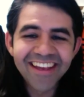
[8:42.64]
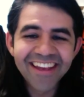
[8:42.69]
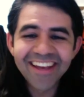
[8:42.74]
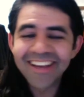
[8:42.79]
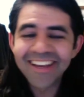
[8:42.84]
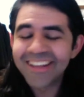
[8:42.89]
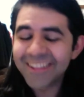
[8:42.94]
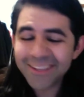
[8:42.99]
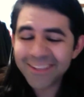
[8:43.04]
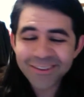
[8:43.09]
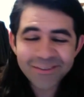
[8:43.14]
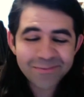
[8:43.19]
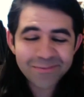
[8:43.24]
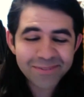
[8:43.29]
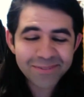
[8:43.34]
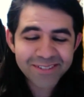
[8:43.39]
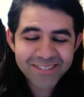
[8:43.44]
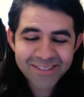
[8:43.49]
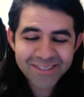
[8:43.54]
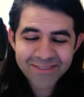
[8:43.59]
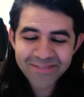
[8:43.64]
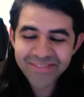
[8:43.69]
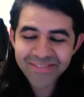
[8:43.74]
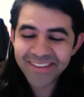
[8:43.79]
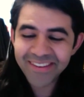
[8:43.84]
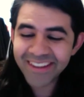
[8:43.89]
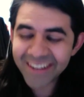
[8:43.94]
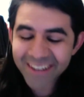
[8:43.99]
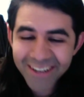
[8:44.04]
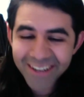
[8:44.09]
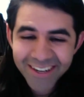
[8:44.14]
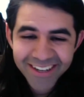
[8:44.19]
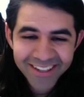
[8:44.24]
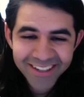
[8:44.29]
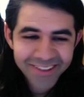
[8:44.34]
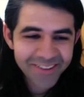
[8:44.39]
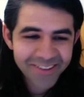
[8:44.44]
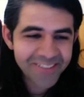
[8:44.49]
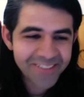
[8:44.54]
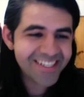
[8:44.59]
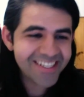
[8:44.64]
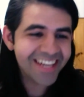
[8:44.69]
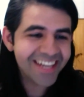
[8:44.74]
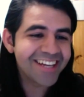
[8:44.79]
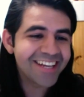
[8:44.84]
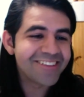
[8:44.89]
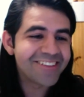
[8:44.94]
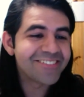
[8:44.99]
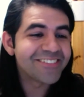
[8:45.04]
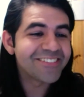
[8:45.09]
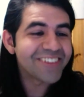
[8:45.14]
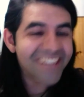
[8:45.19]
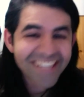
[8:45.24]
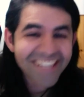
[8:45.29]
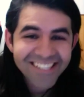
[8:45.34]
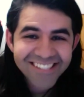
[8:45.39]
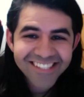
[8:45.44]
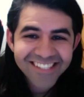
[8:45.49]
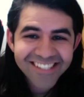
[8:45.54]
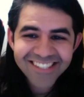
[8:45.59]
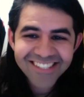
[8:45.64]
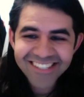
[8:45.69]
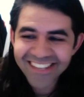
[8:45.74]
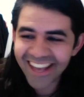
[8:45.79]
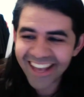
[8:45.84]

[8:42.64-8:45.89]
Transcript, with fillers: You persevered, you have taken risks,